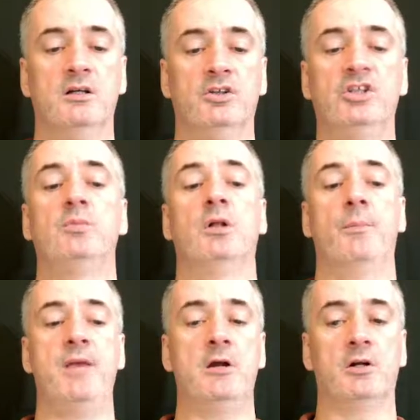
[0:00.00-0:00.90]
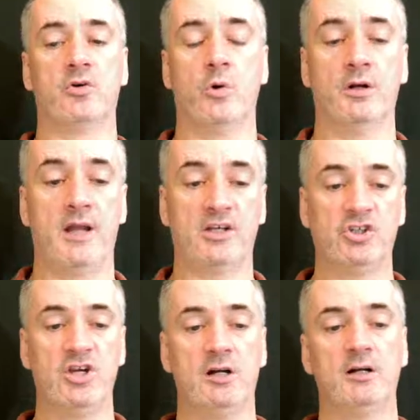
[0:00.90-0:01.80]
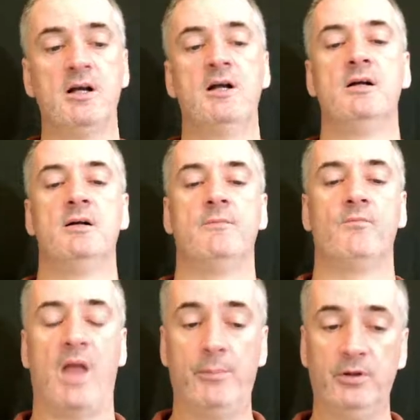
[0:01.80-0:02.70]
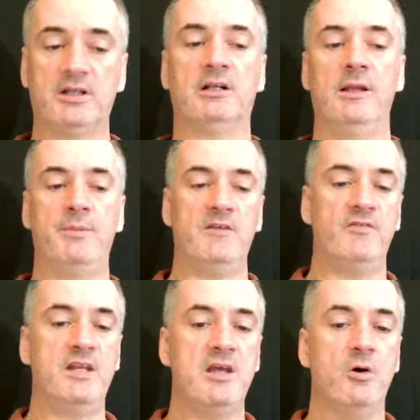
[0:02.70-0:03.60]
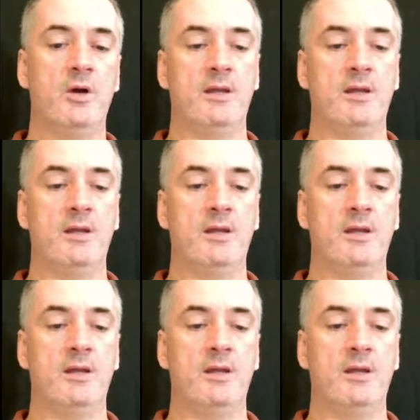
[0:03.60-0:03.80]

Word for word: She will appear in court next year. I put the clip of the video in